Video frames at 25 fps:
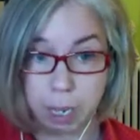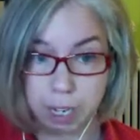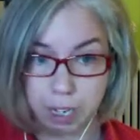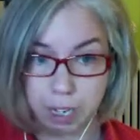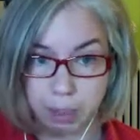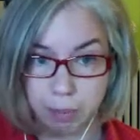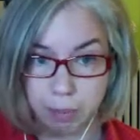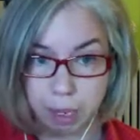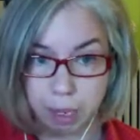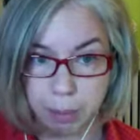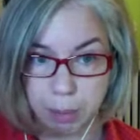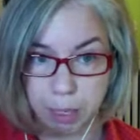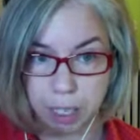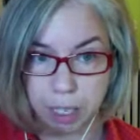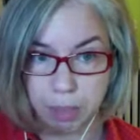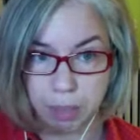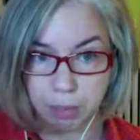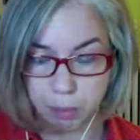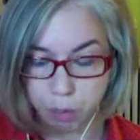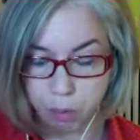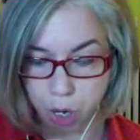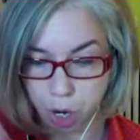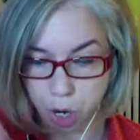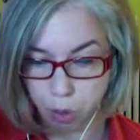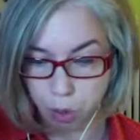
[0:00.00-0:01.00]
and maybe,
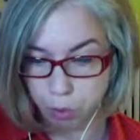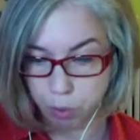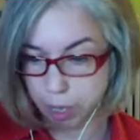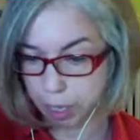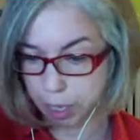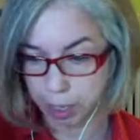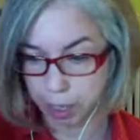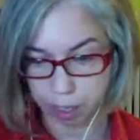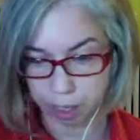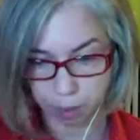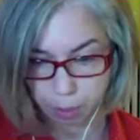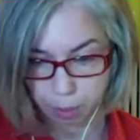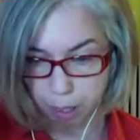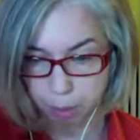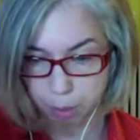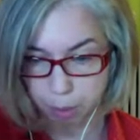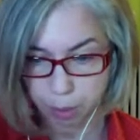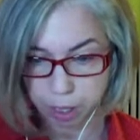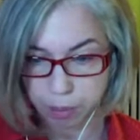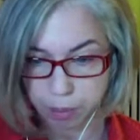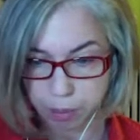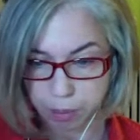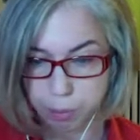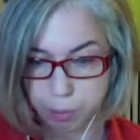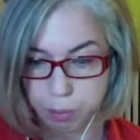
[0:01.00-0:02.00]
I'll be able
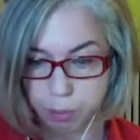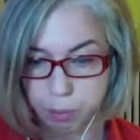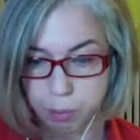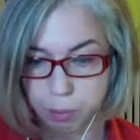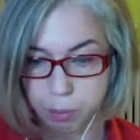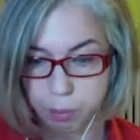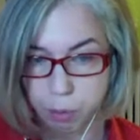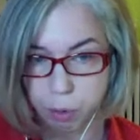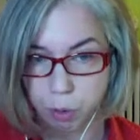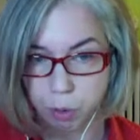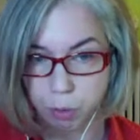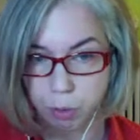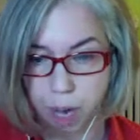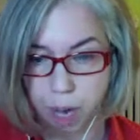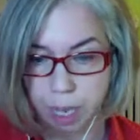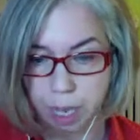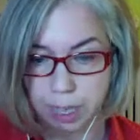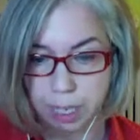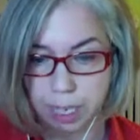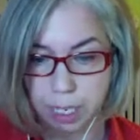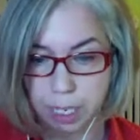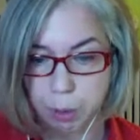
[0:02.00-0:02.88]
to refine this.